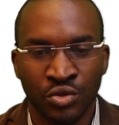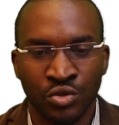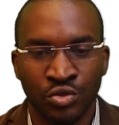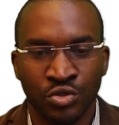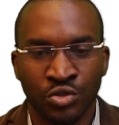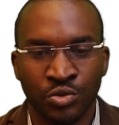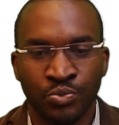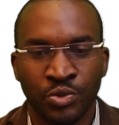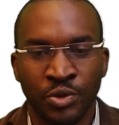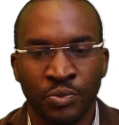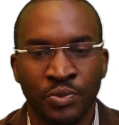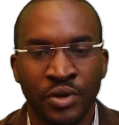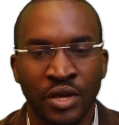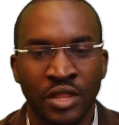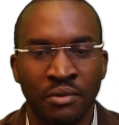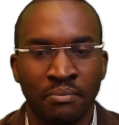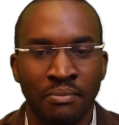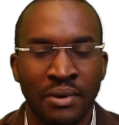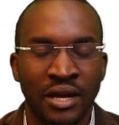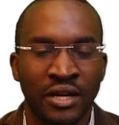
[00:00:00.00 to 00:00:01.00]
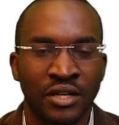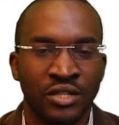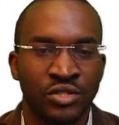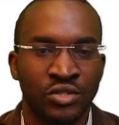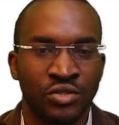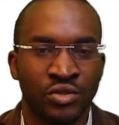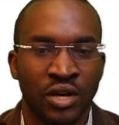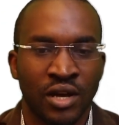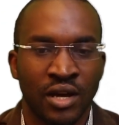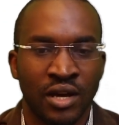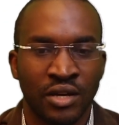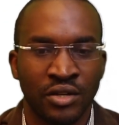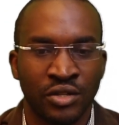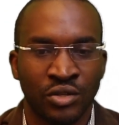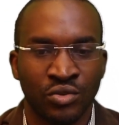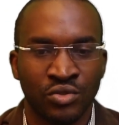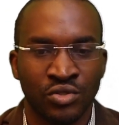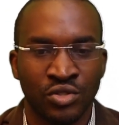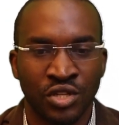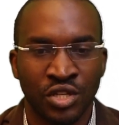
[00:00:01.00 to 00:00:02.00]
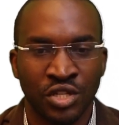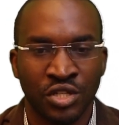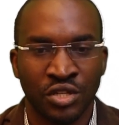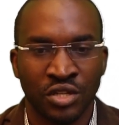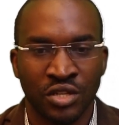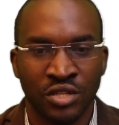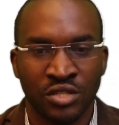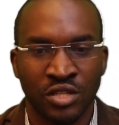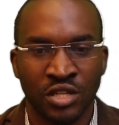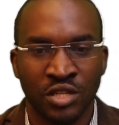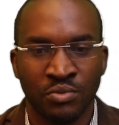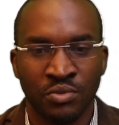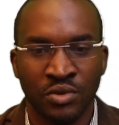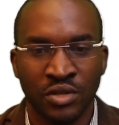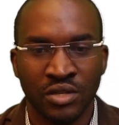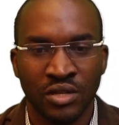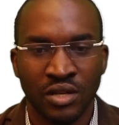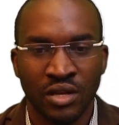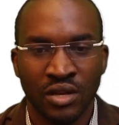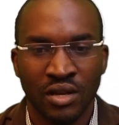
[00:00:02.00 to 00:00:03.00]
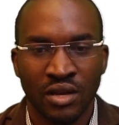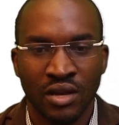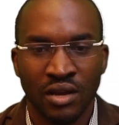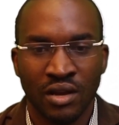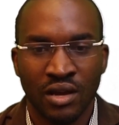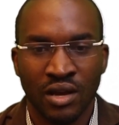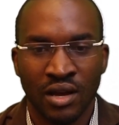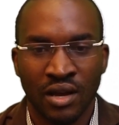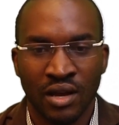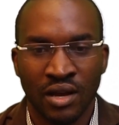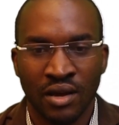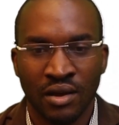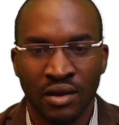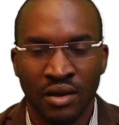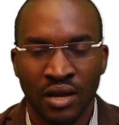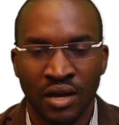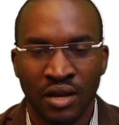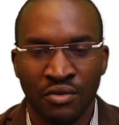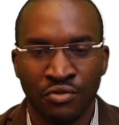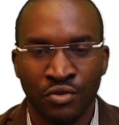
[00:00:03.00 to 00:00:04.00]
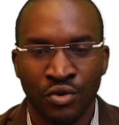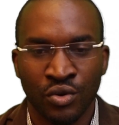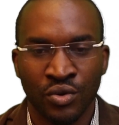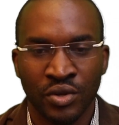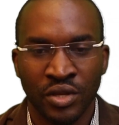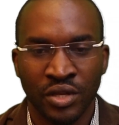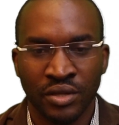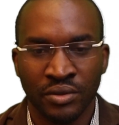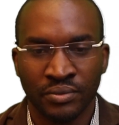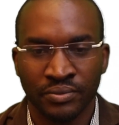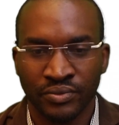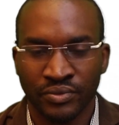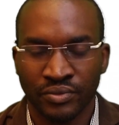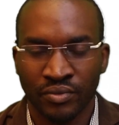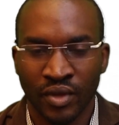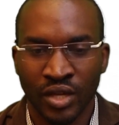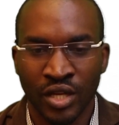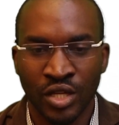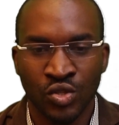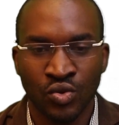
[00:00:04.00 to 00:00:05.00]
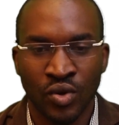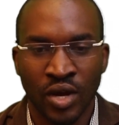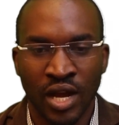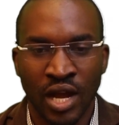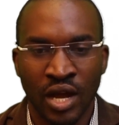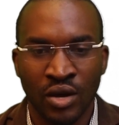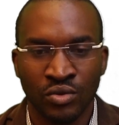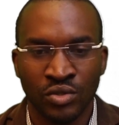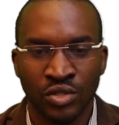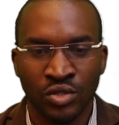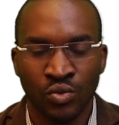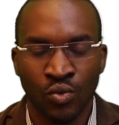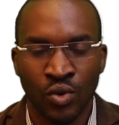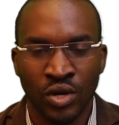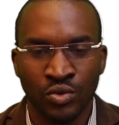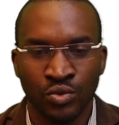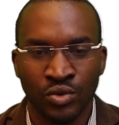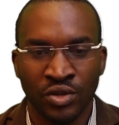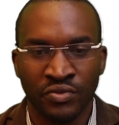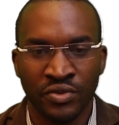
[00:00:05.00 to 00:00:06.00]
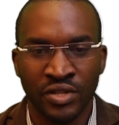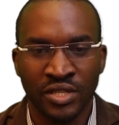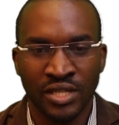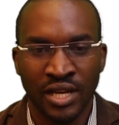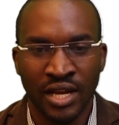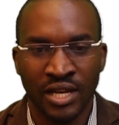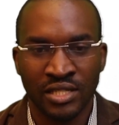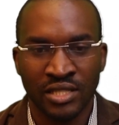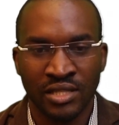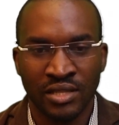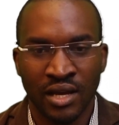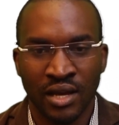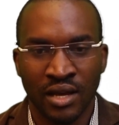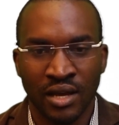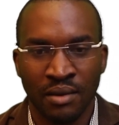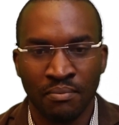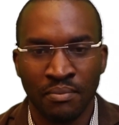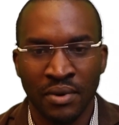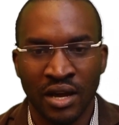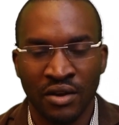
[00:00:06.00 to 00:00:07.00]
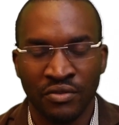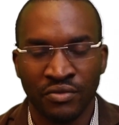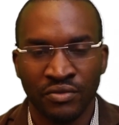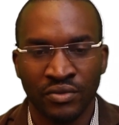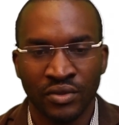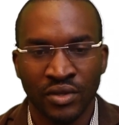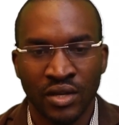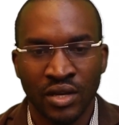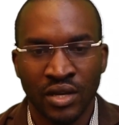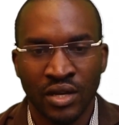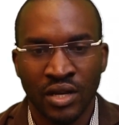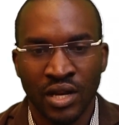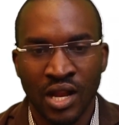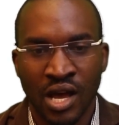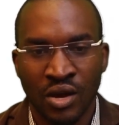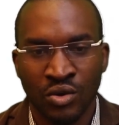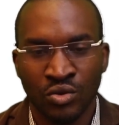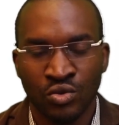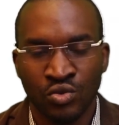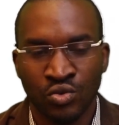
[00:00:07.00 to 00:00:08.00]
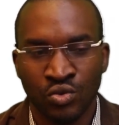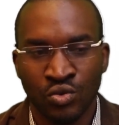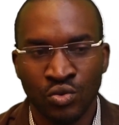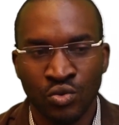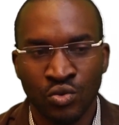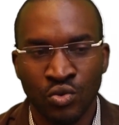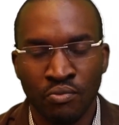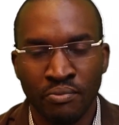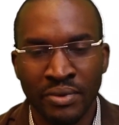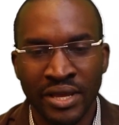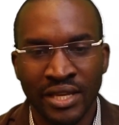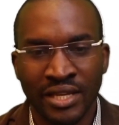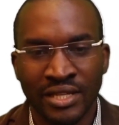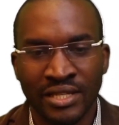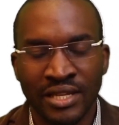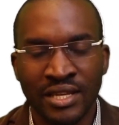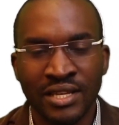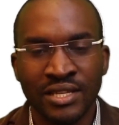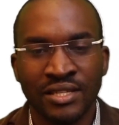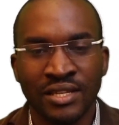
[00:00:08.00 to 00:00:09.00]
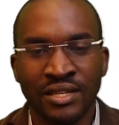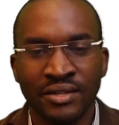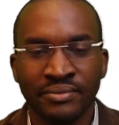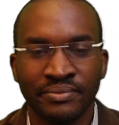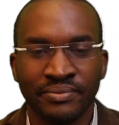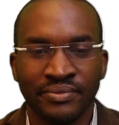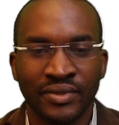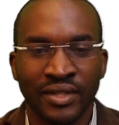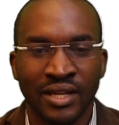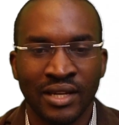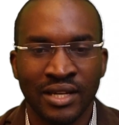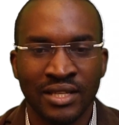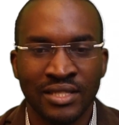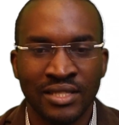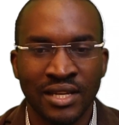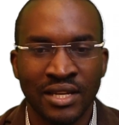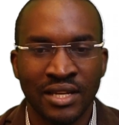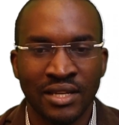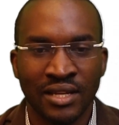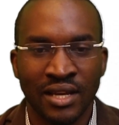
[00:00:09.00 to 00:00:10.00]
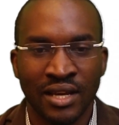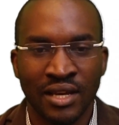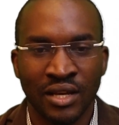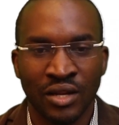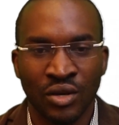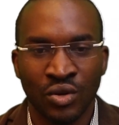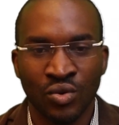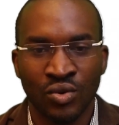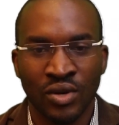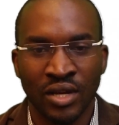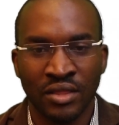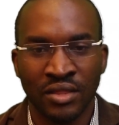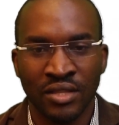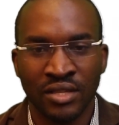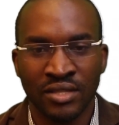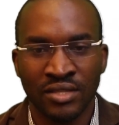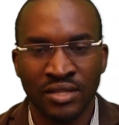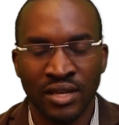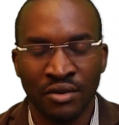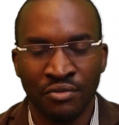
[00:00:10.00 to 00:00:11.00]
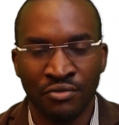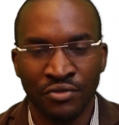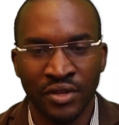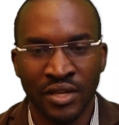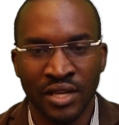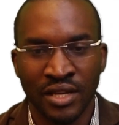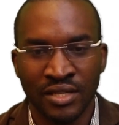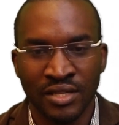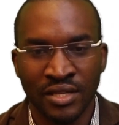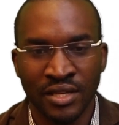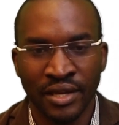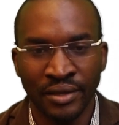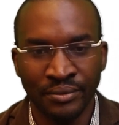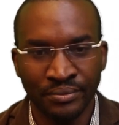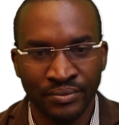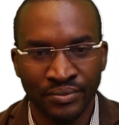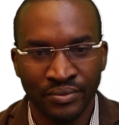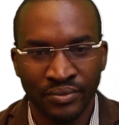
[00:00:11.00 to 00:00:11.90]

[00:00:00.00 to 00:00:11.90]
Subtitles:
should prepare the bank reconciliation statement following into account what we've discussed above. Now to make it easy, understand, look at these figures here.